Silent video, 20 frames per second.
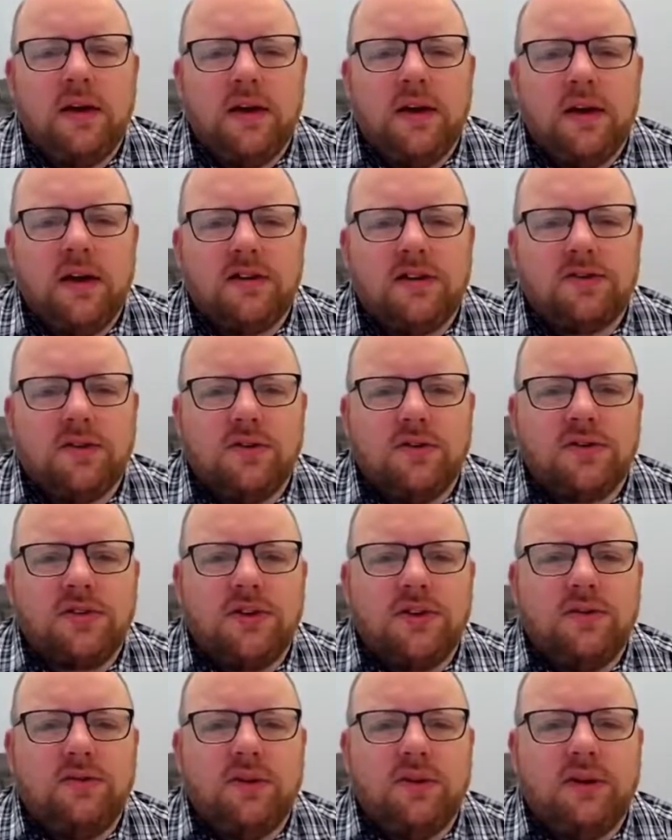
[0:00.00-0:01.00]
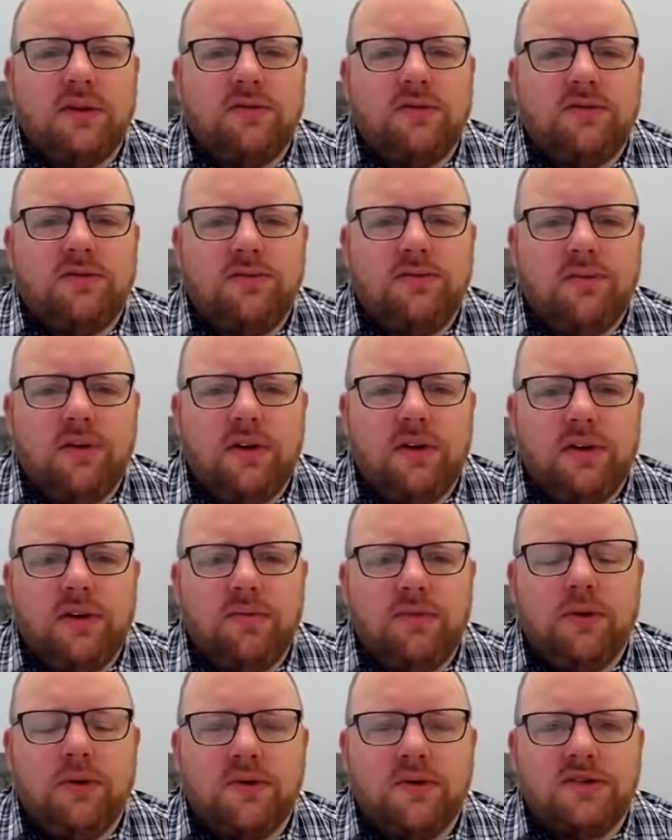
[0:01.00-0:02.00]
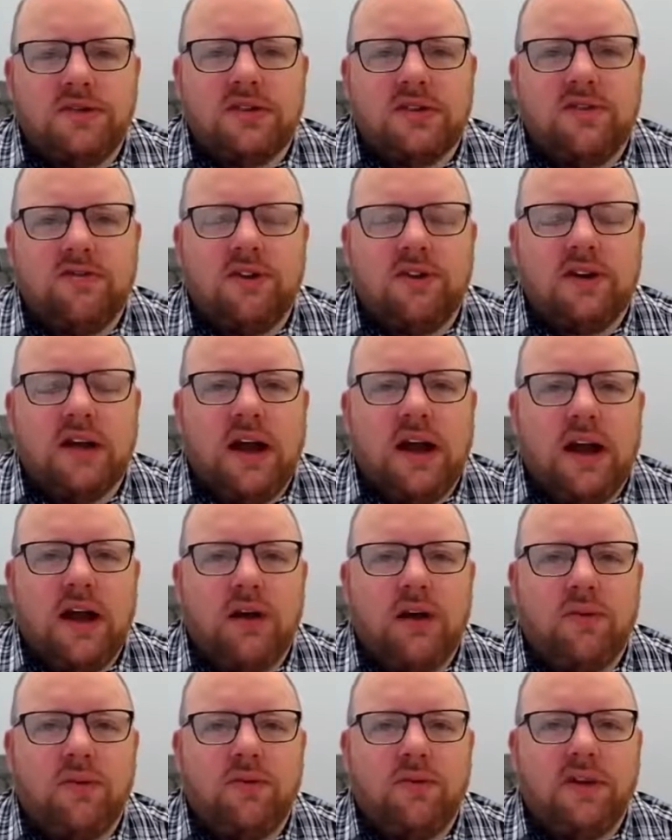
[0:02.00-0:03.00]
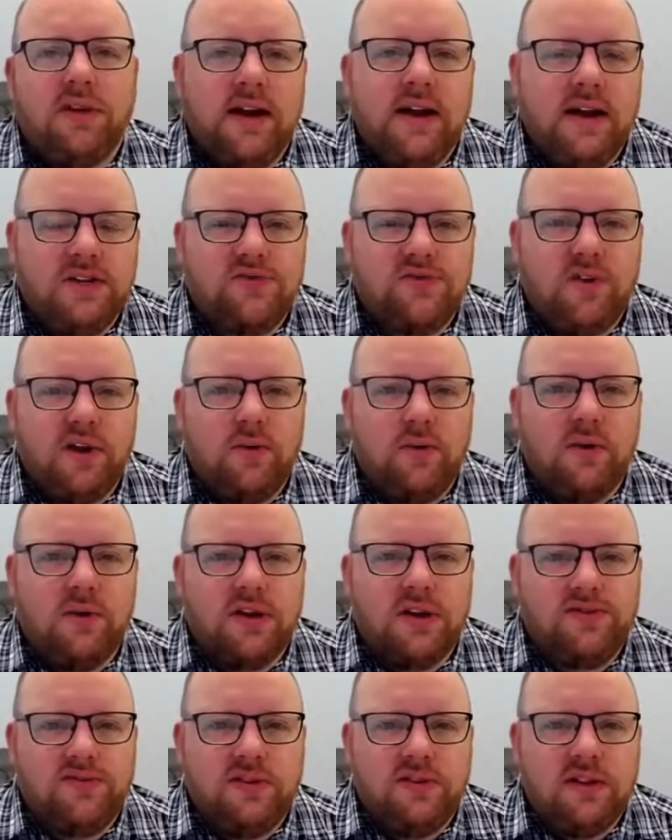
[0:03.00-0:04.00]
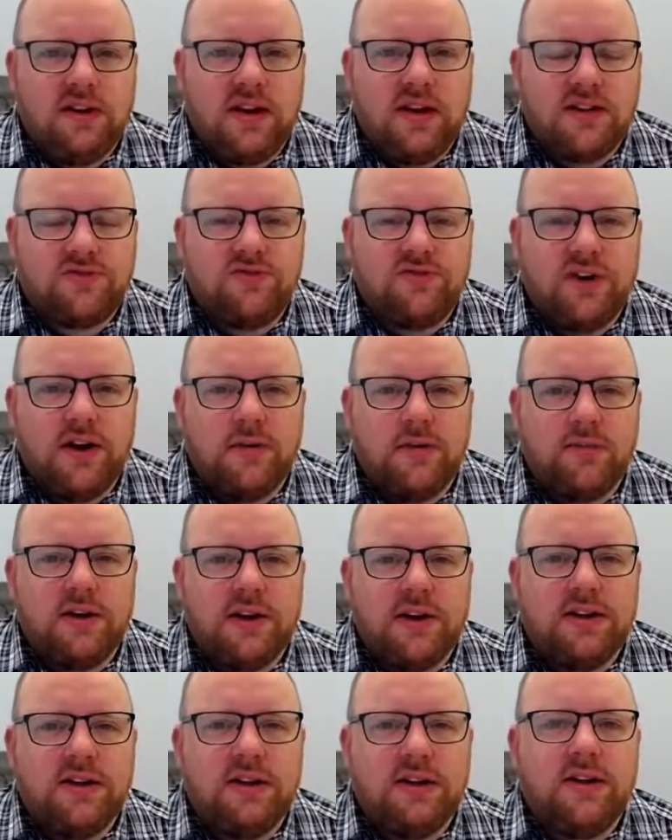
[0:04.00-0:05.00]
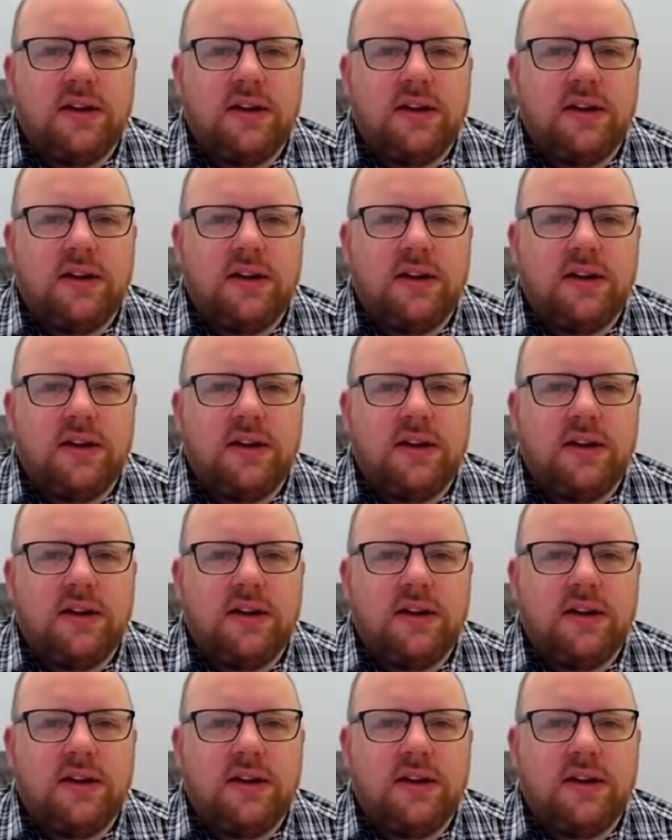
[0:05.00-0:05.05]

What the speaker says: It's also important to have a look at how the cash flow worked for the last reopening.